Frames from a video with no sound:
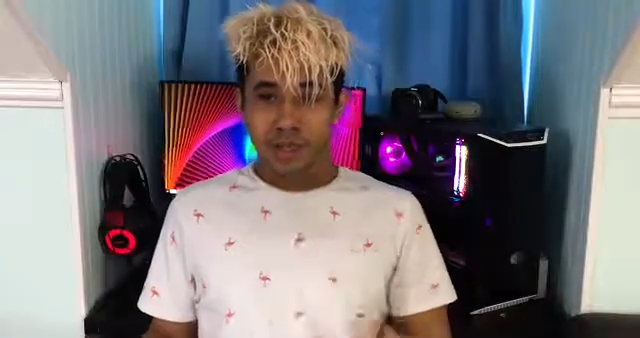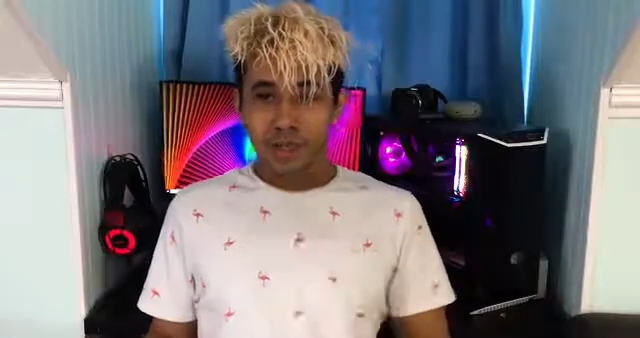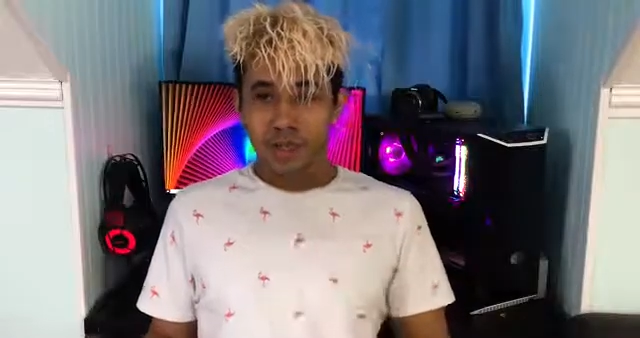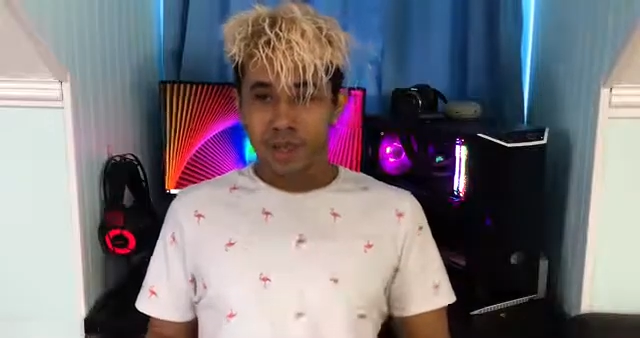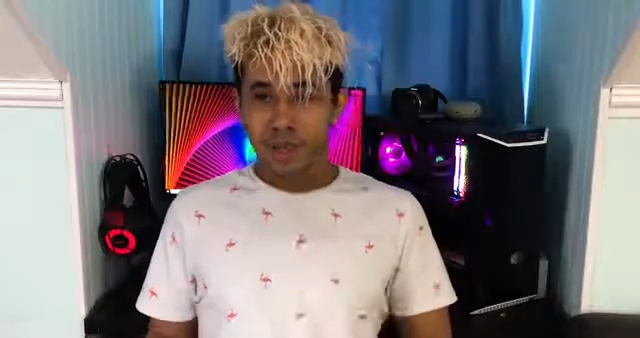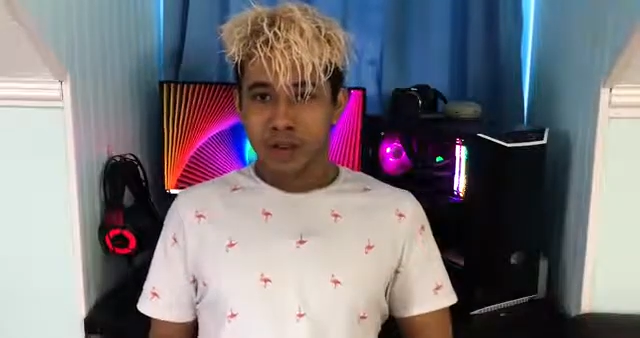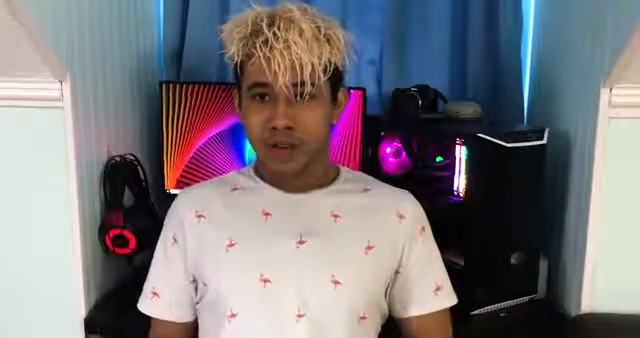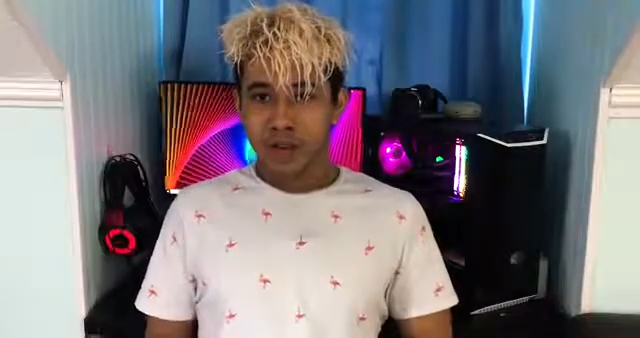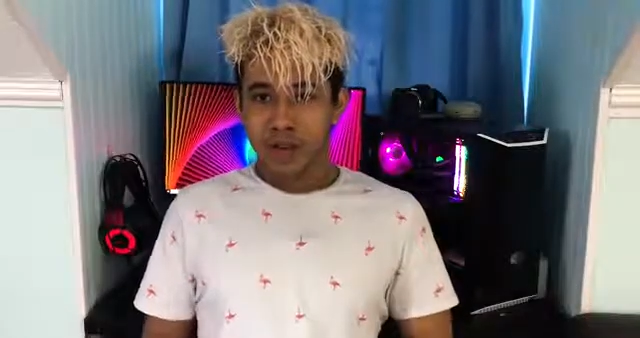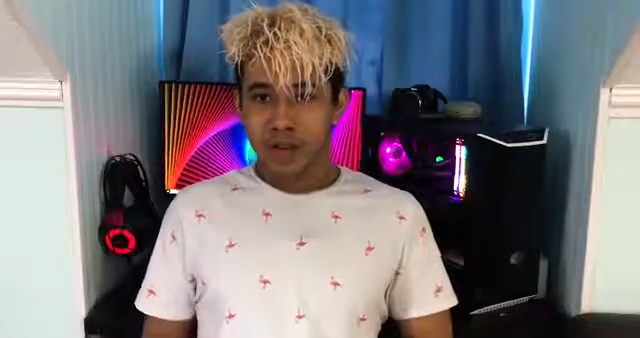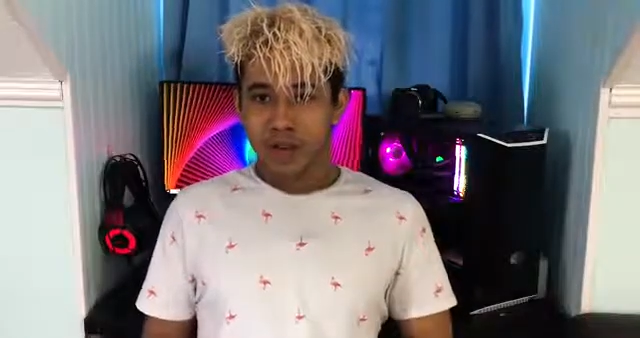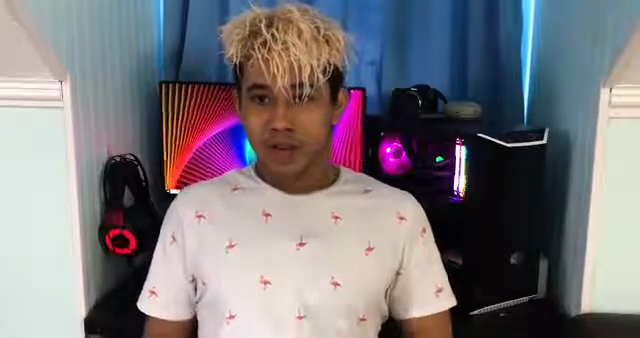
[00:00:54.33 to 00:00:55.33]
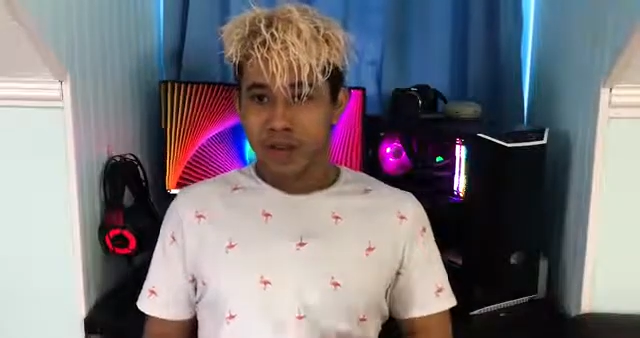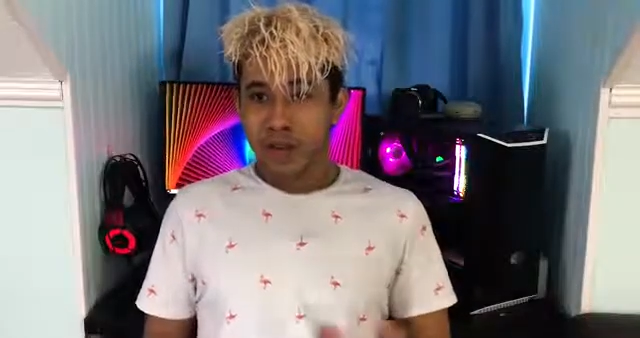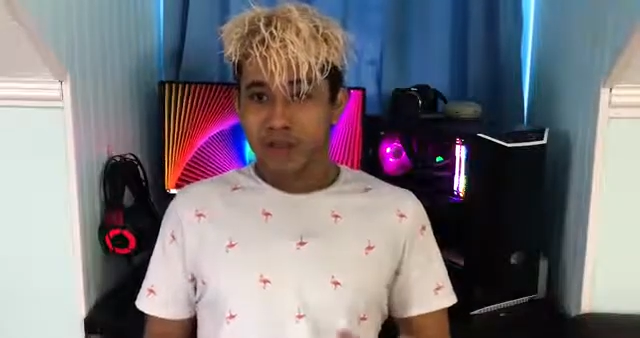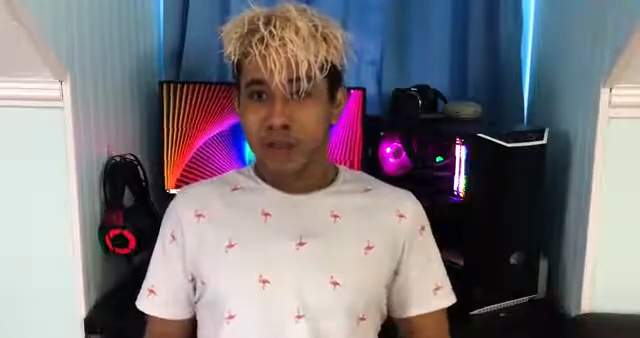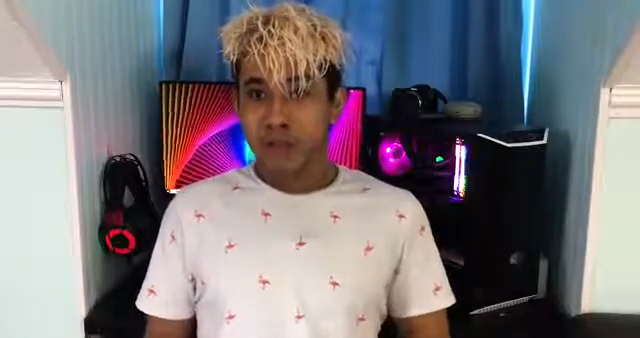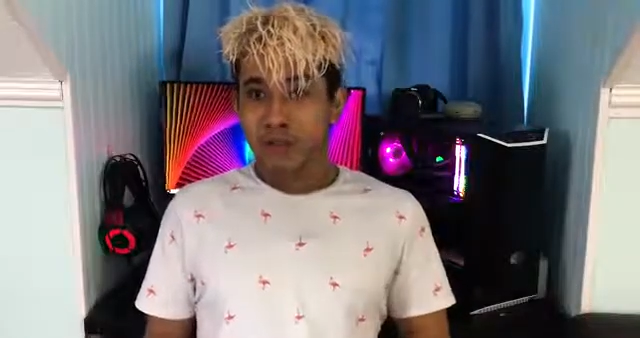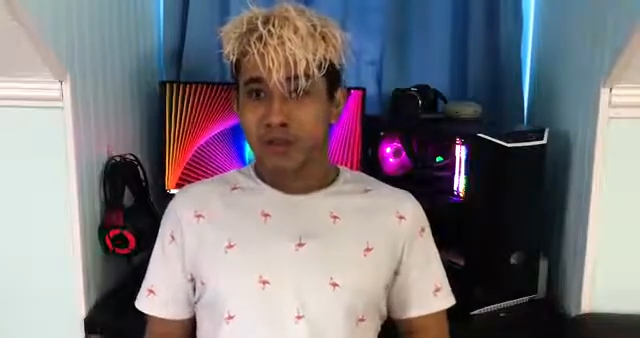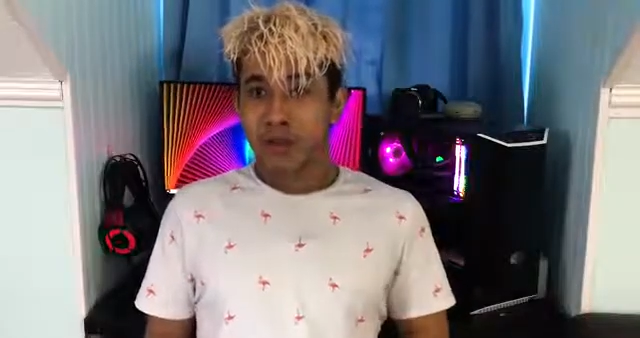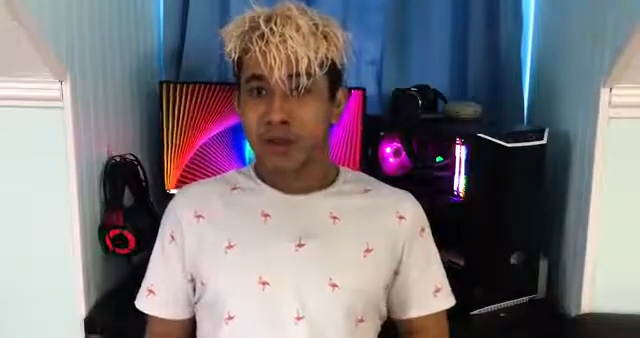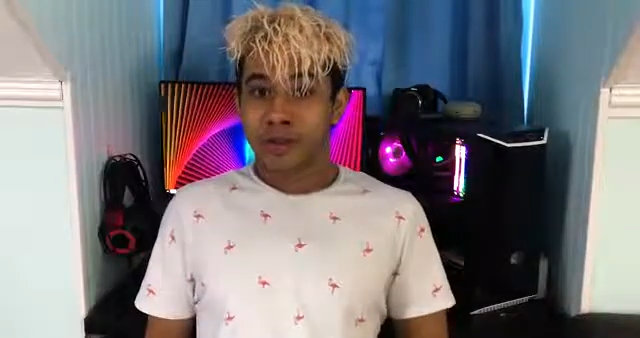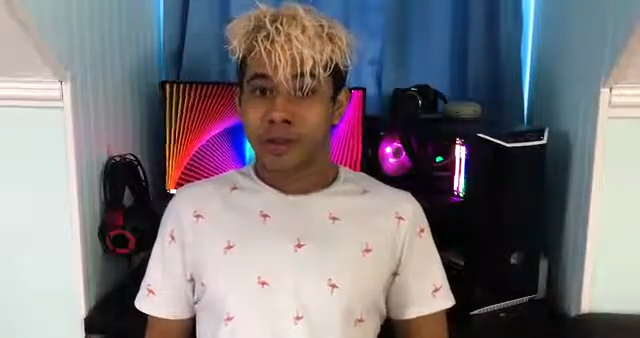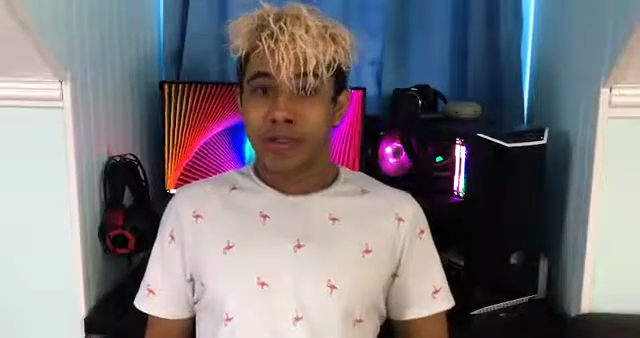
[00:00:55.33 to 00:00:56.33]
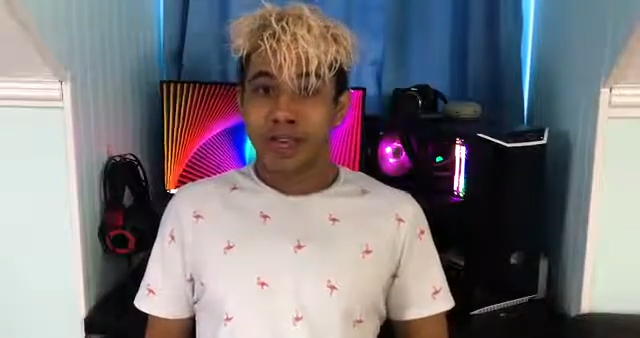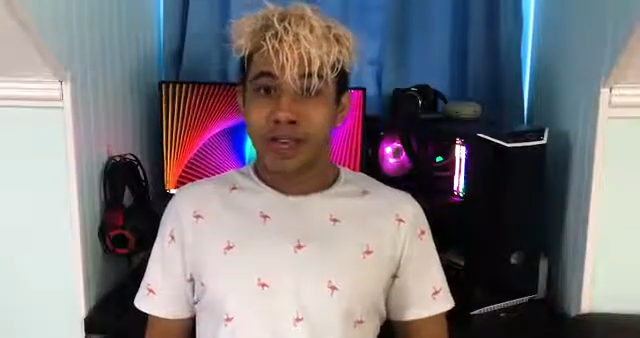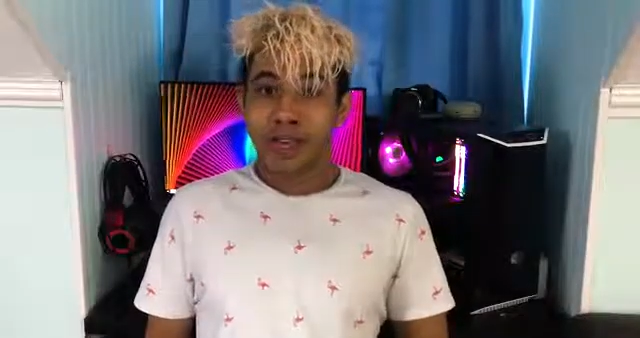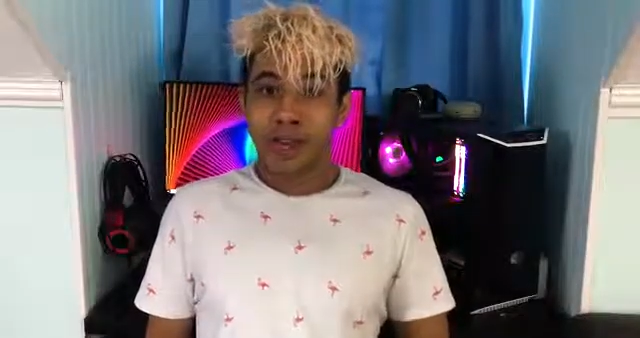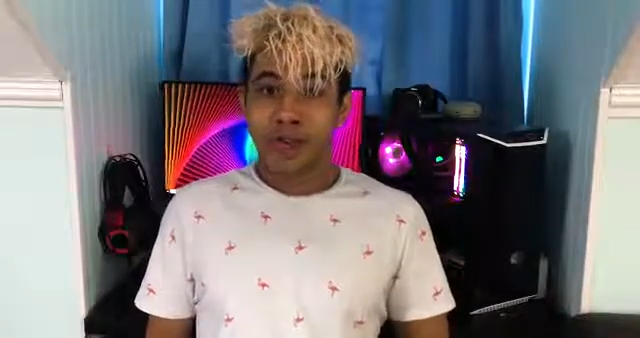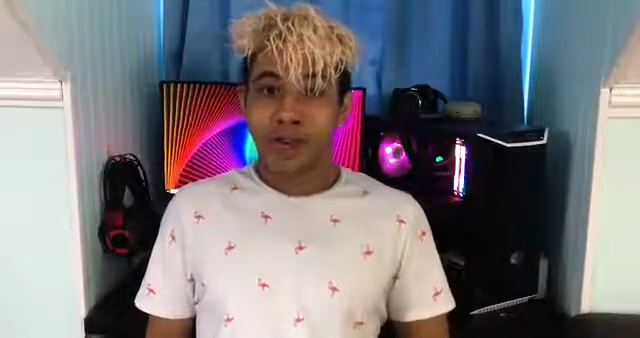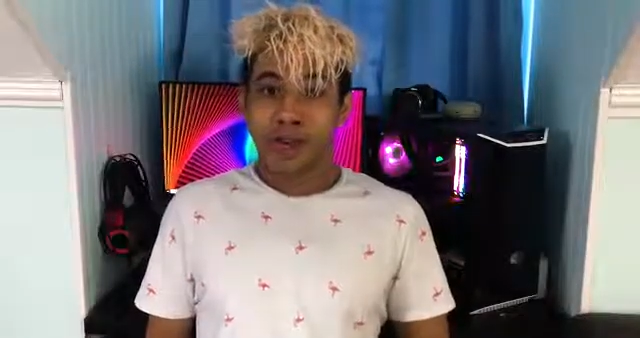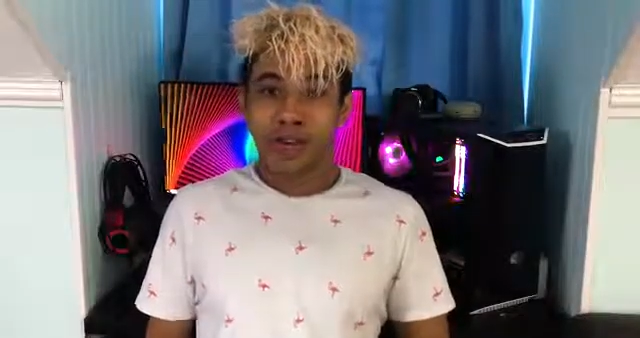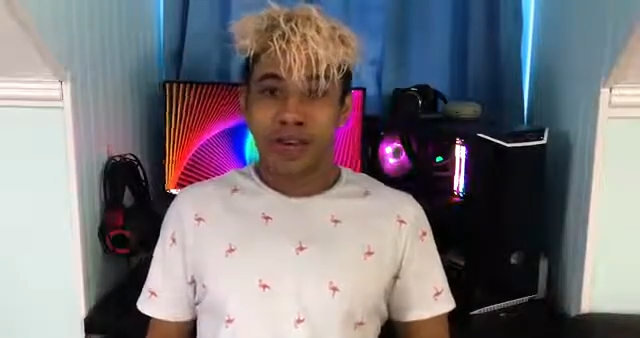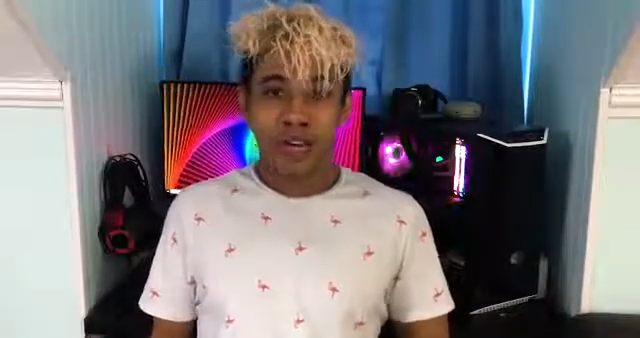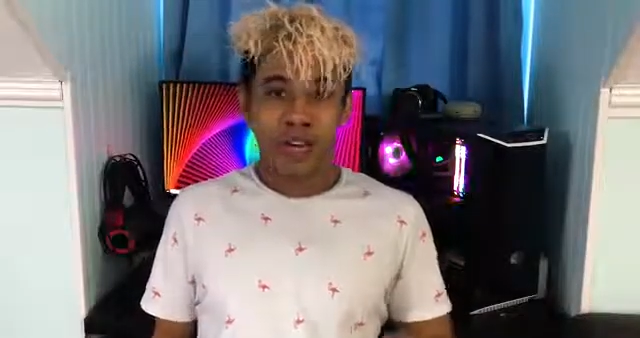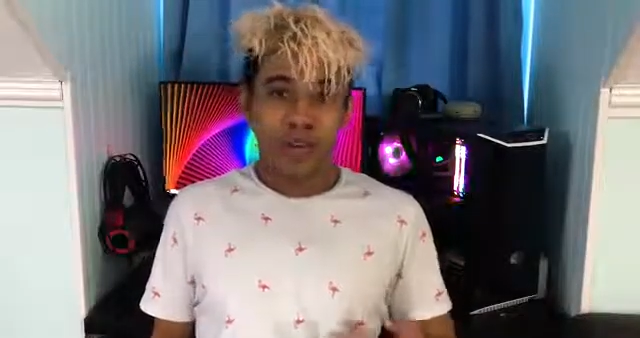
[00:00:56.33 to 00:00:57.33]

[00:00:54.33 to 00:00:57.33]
So a lot of people were also saying that they wanted like an